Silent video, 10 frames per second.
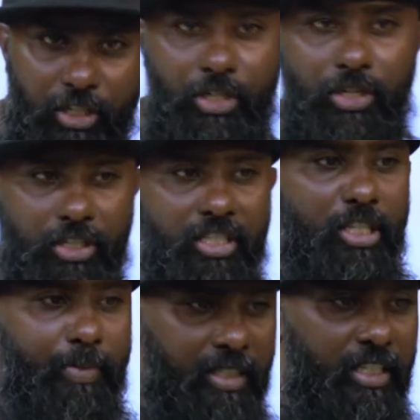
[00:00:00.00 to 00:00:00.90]
the church, in
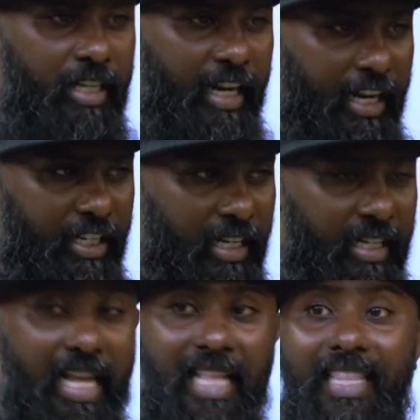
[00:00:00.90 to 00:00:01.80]
this present
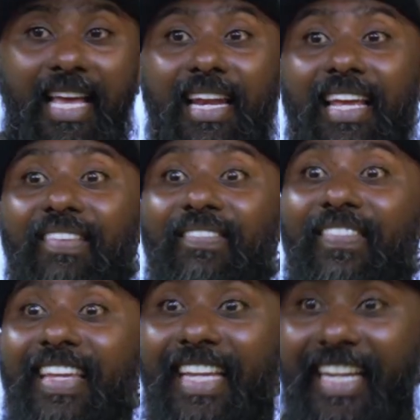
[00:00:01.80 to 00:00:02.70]
generation. They are like
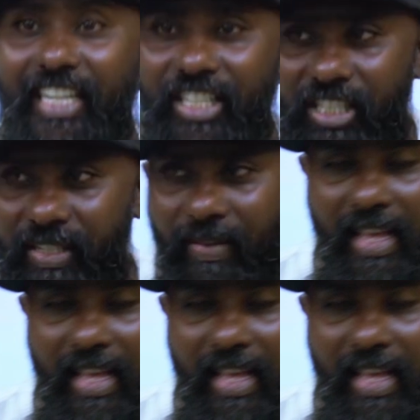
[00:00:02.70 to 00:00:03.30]
weeds.